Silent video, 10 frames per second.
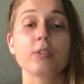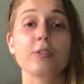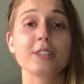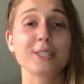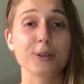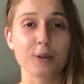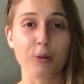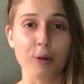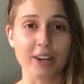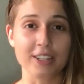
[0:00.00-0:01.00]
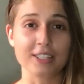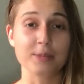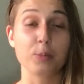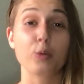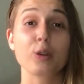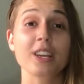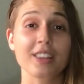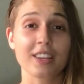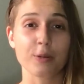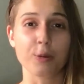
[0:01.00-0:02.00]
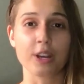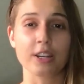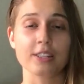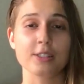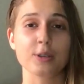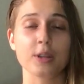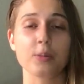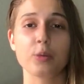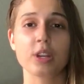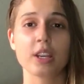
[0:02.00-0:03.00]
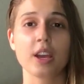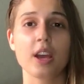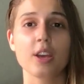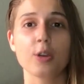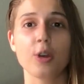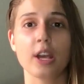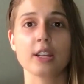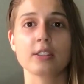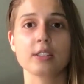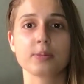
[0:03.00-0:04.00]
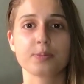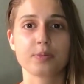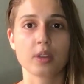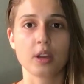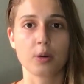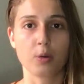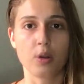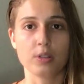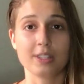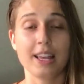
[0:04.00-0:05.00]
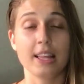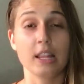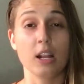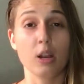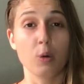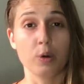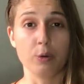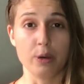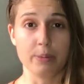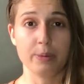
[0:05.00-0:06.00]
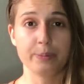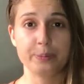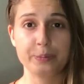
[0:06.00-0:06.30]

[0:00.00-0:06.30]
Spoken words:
physical awareness, breathing awareness, you can bring your hands across the lower rib.